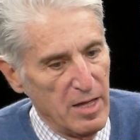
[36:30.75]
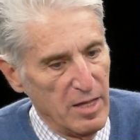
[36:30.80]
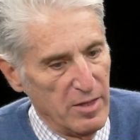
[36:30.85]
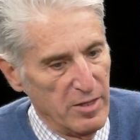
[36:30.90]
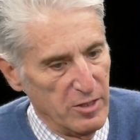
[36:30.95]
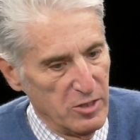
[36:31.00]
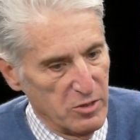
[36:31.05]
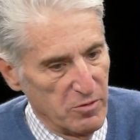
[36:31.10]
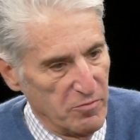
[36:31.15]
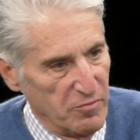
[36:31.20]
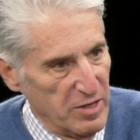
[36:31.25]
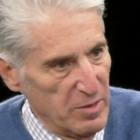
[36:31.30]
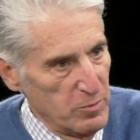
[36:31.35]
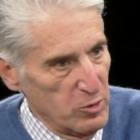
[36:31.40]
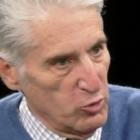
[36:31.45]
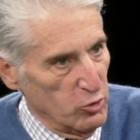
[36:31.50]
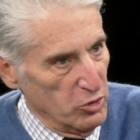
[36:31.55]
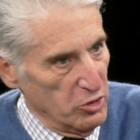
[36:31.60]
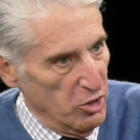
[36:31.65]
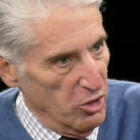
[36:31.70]
There's a family
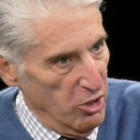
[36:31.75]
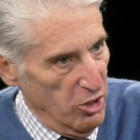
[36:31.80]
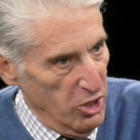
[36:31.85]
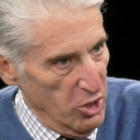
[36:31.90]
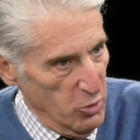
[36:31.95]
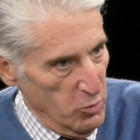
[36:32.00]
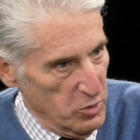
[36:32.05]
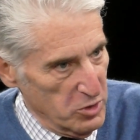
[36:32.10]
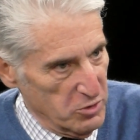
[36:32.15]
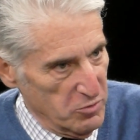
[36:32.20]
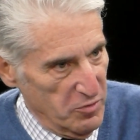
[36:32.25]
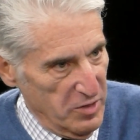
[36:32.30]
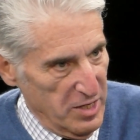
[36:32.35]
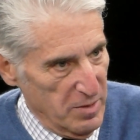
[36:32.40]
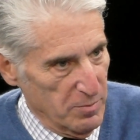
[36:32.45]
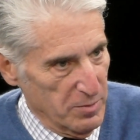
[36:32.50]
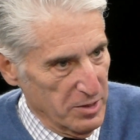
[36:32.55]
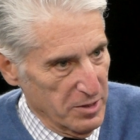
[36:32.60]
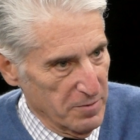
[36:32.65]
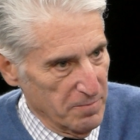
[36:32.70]
called the Horowitz
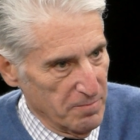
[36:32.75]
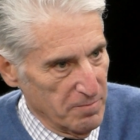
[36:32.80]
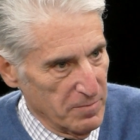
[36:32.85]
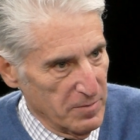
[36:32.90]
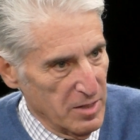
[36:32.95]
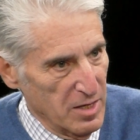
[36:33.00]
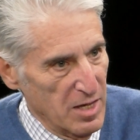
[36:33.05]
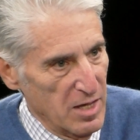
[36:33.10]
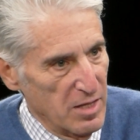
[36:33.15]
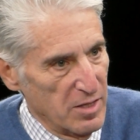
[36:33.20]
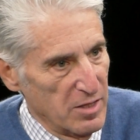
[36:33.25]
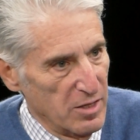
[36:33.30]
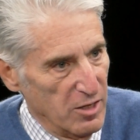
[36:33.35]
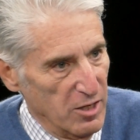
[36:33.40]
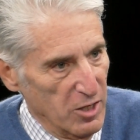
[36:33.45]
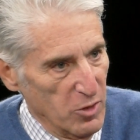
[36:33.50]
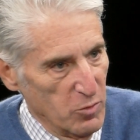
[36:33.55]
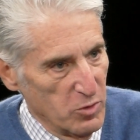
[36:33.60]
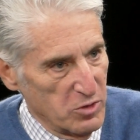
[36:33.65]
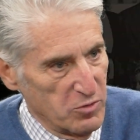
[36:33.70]
family. Yes. The
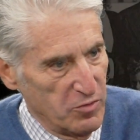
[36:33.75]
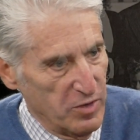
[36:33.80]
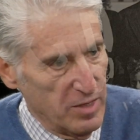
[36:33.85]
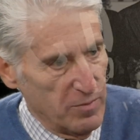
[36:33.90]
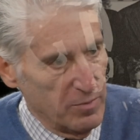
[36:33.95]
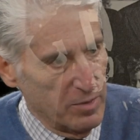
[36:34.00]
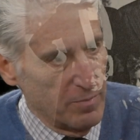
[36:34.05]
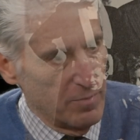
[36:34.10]
Horowitz family.